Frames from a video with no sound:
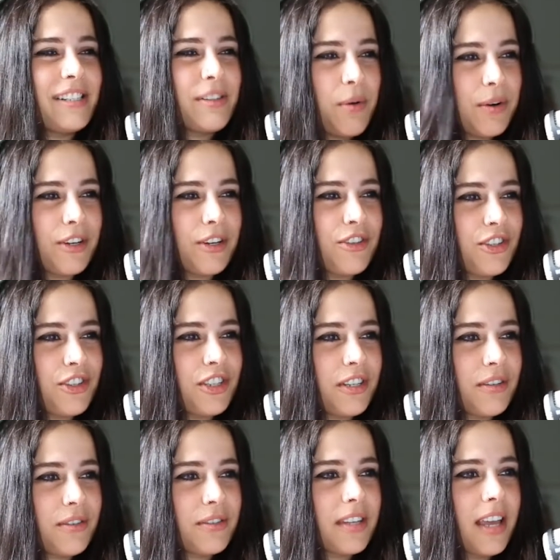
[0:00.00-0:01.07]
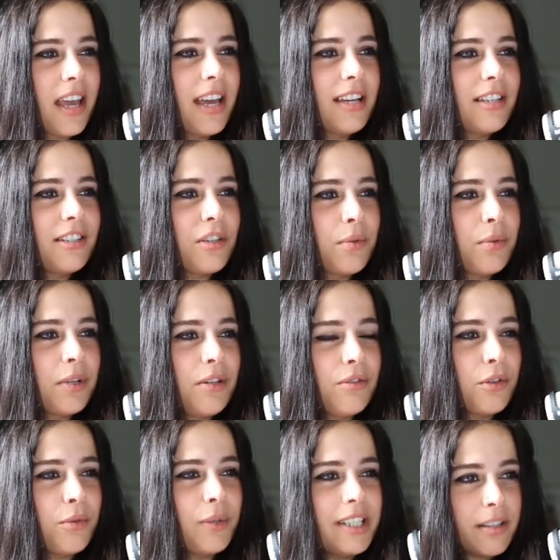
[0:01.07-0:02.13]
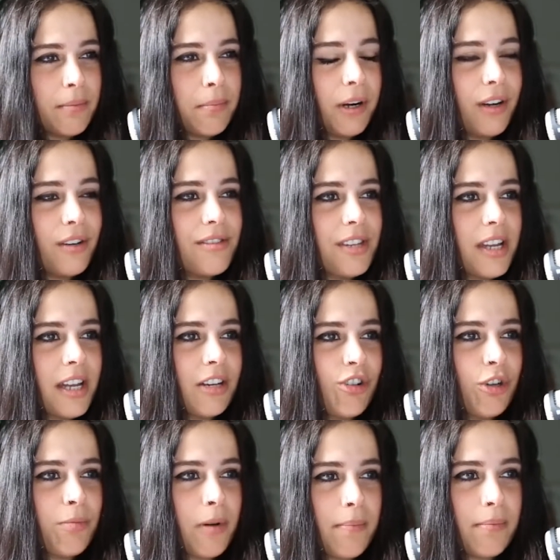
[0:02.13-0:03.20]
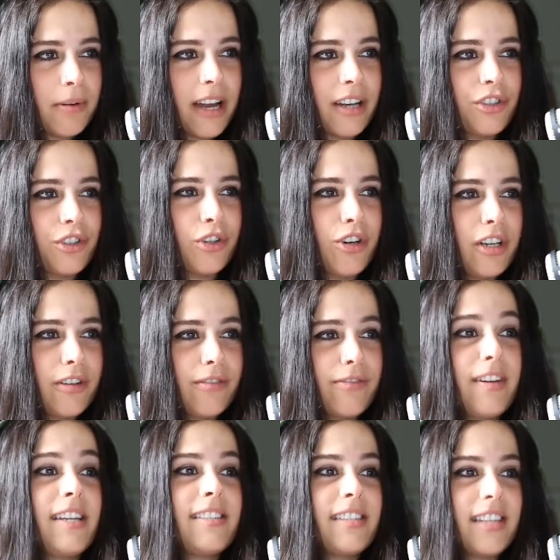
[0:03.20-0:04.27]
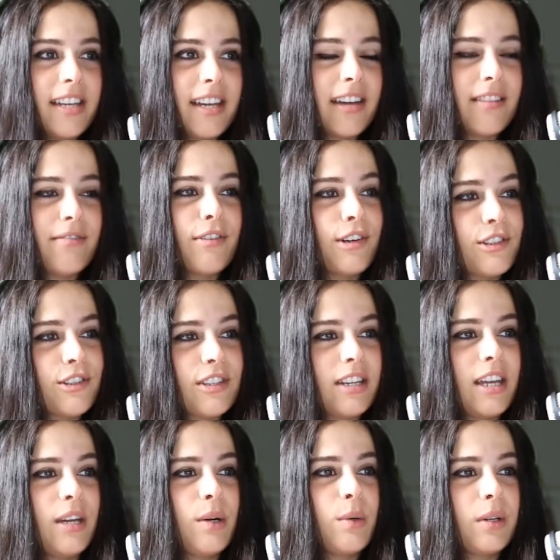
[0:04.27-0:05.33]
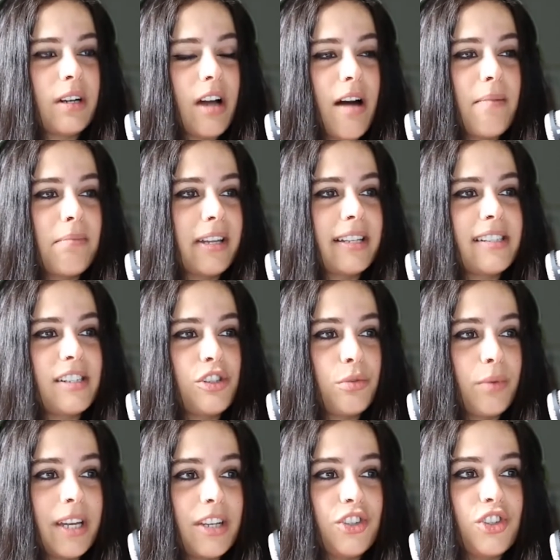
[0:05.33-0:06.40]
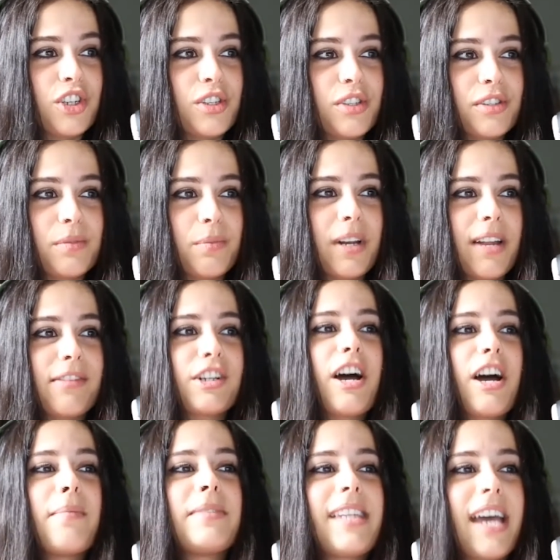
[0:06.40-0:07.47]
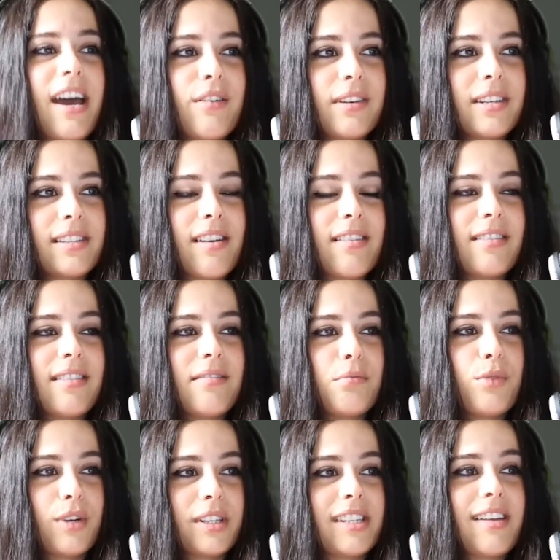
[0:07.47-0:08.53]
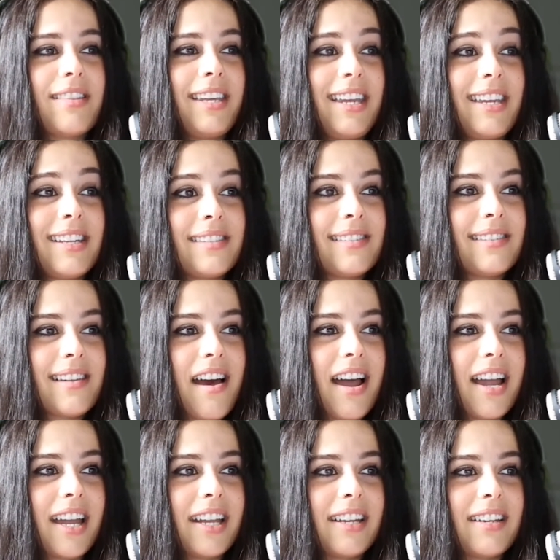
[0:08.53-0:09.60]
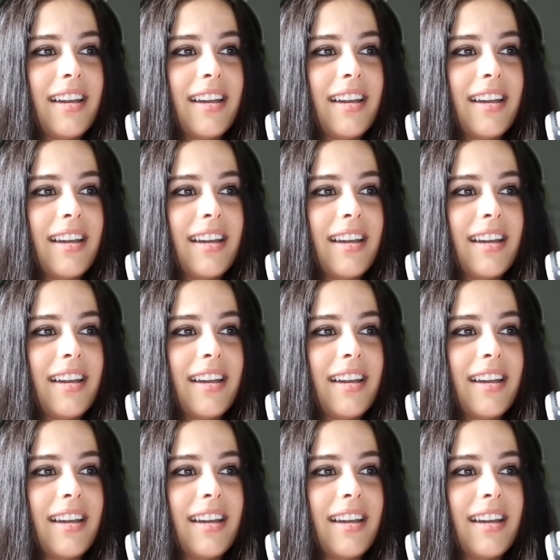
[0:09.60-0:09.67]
is orange juice. So when you squeeze a person or you put pressure or you're facing adversity or complex situations, whatever comes out is on what's on the inside.